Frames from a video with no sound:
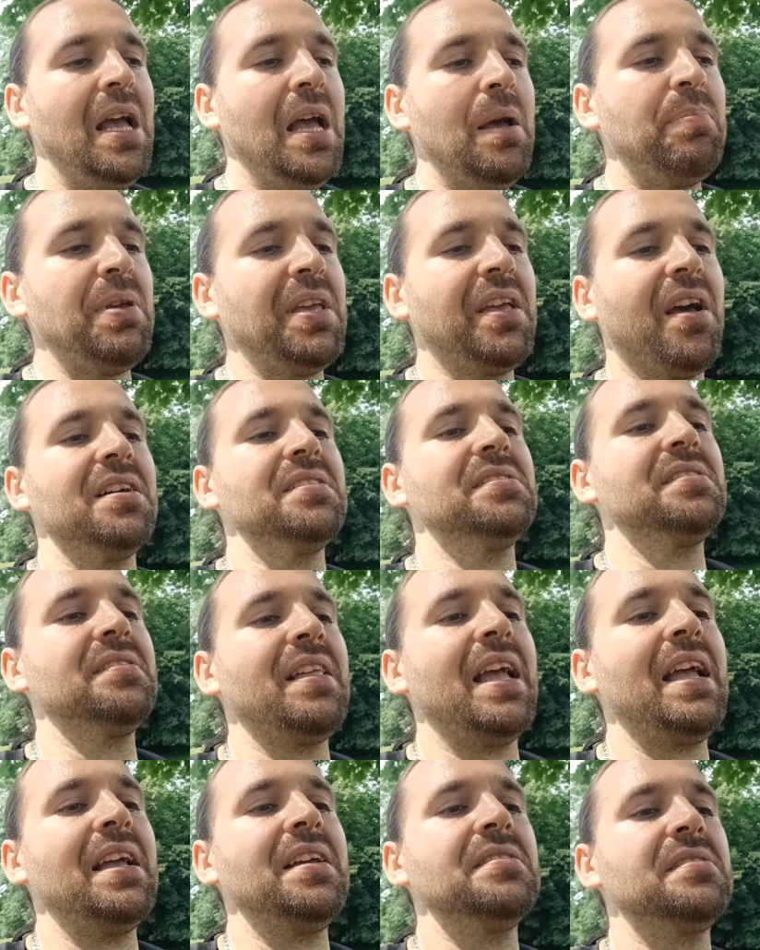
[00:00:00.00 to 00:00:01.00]
because
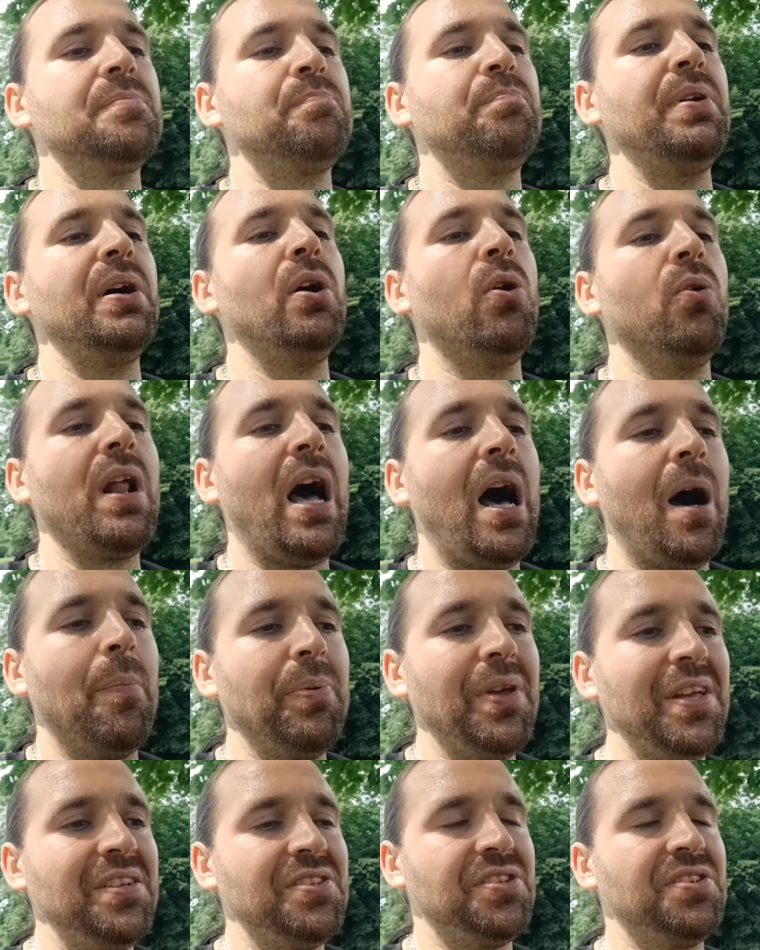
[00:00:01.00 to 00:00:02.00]
things build up.
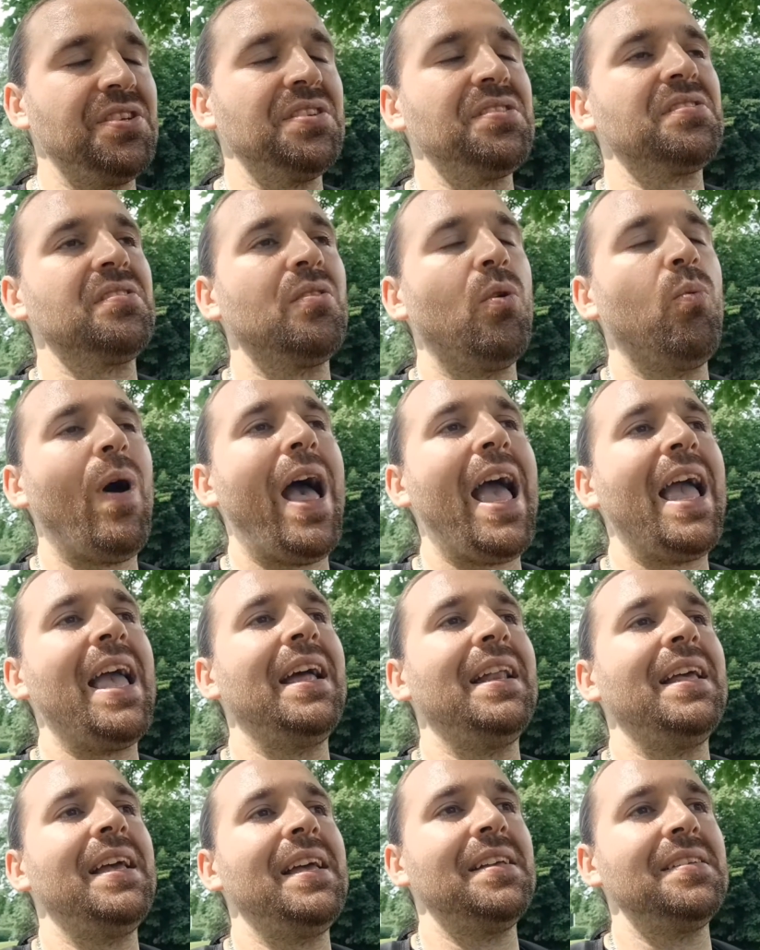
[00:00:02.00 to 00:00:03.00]
It's just the way
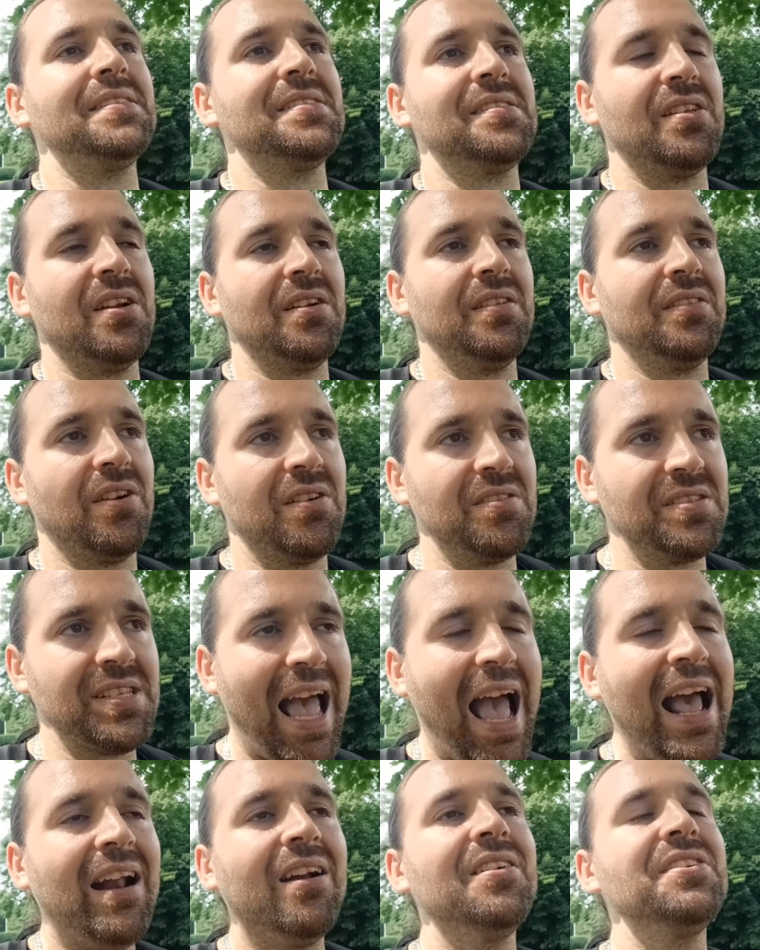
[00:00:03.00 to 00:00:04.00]
it is. There, there's
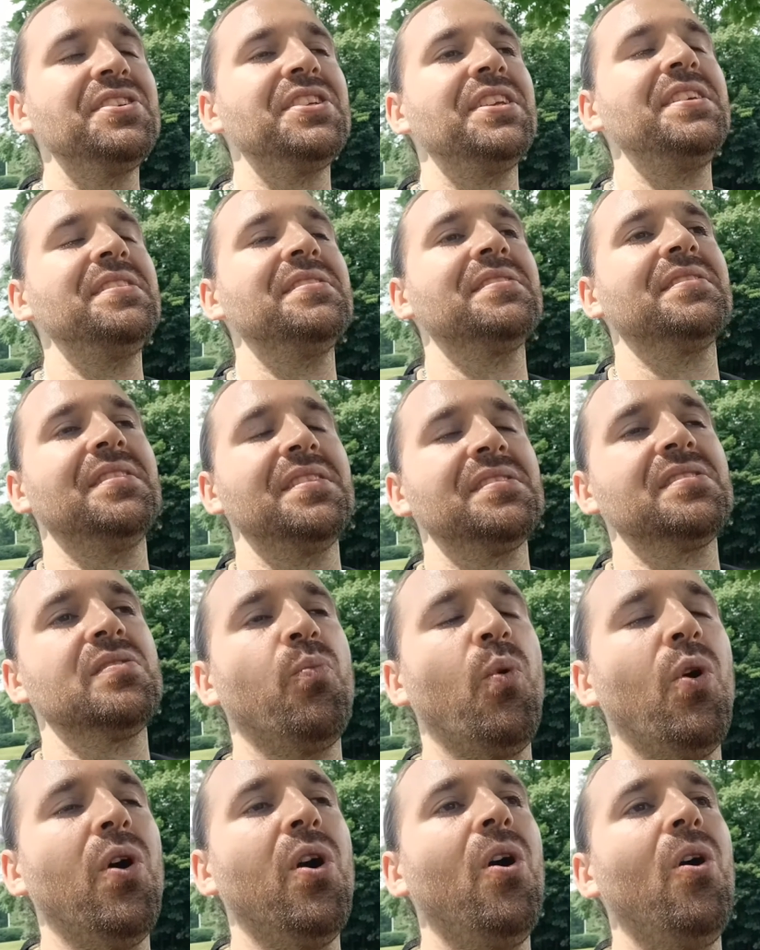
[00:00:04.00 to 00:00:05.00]
energies in this
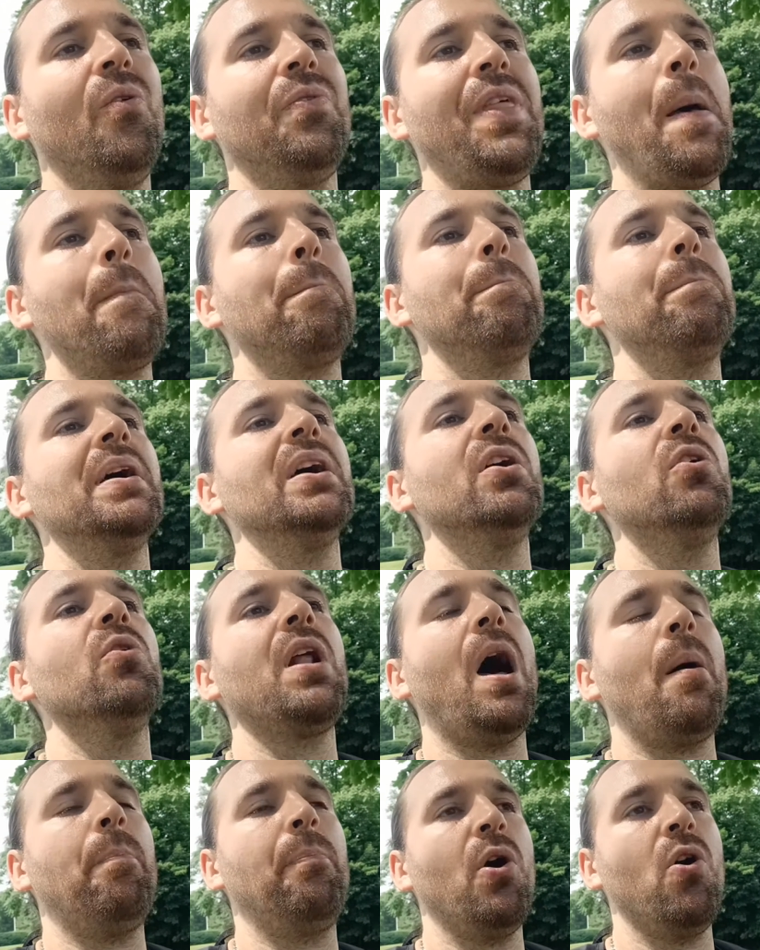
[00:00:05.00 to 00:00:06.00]
world that build
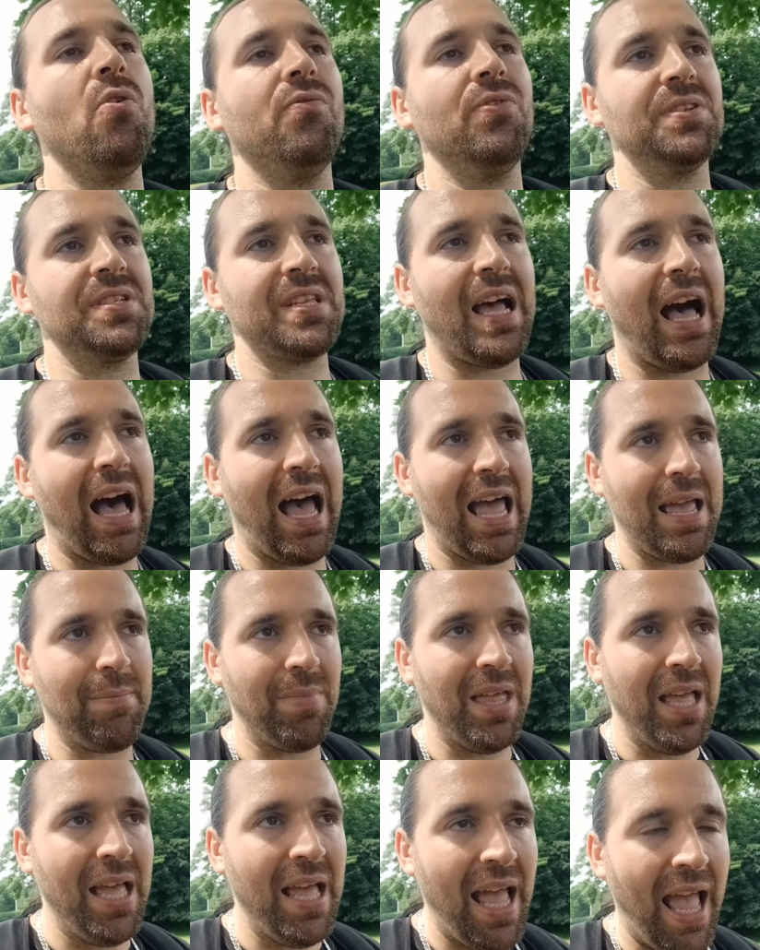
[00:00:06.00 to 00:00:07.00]
up over time
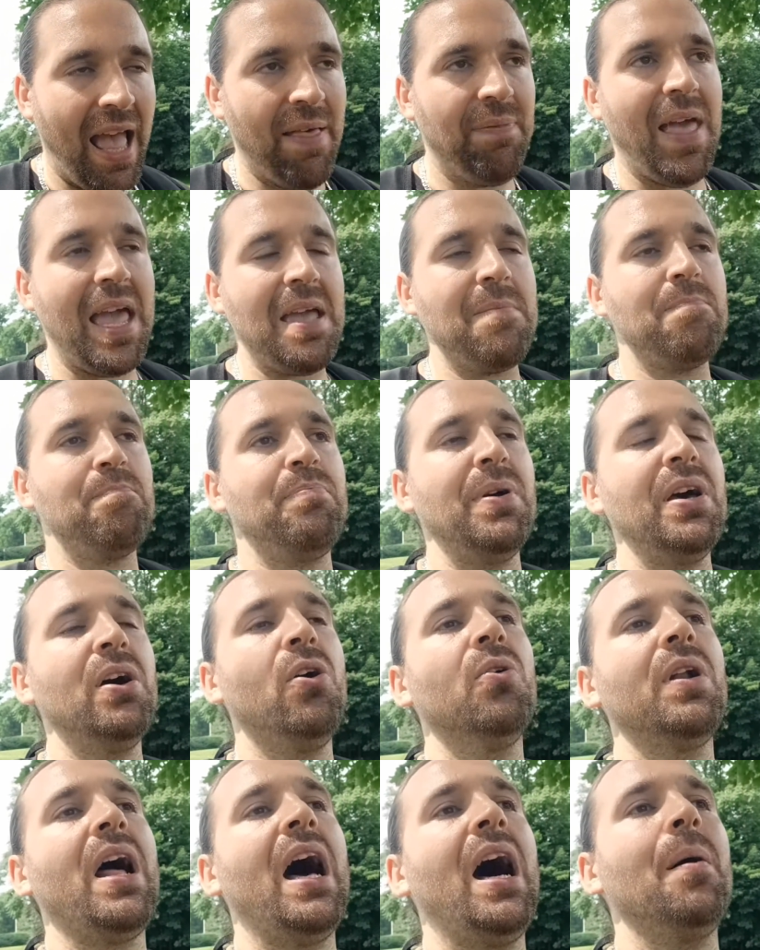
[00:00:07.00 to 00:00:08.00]
and they
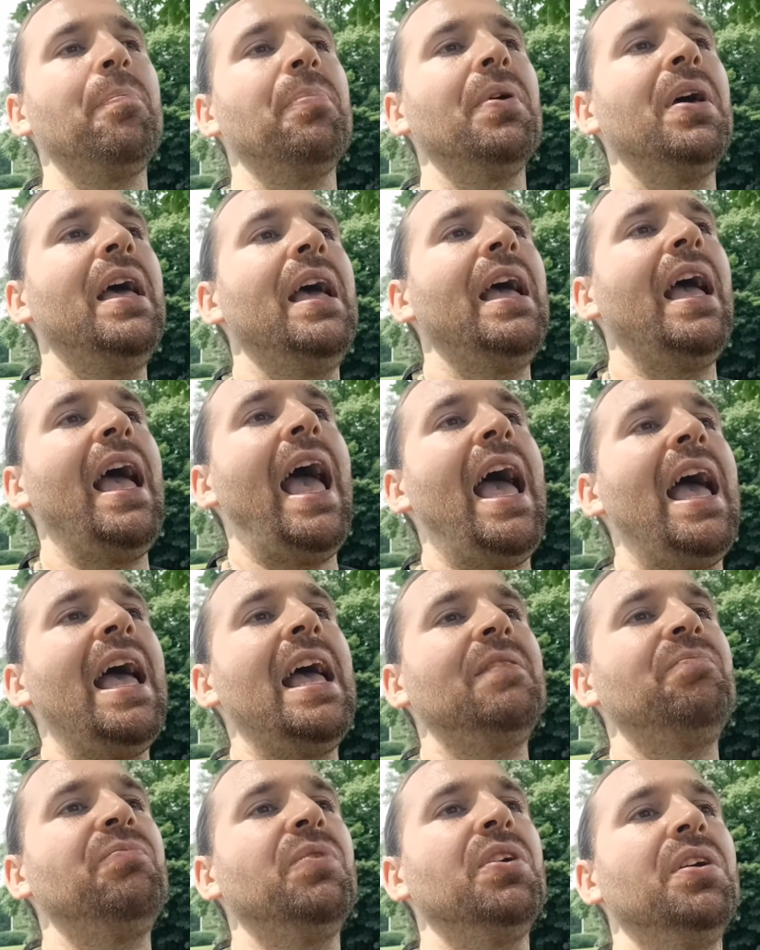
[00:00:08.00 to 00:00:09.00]
build up.
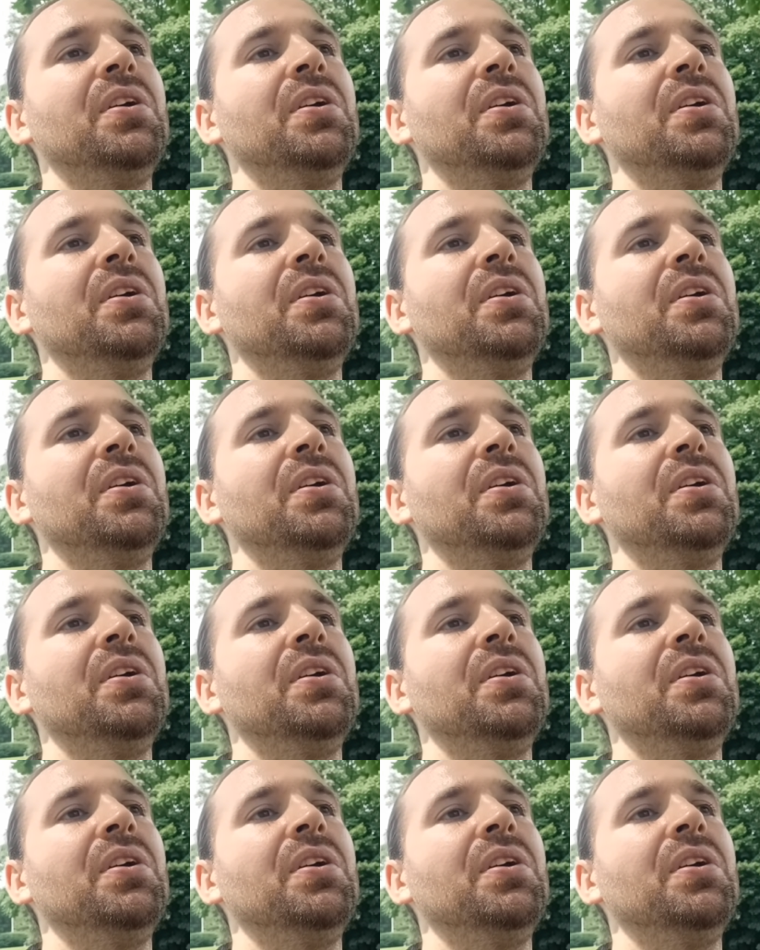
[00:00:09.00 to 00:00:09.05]
And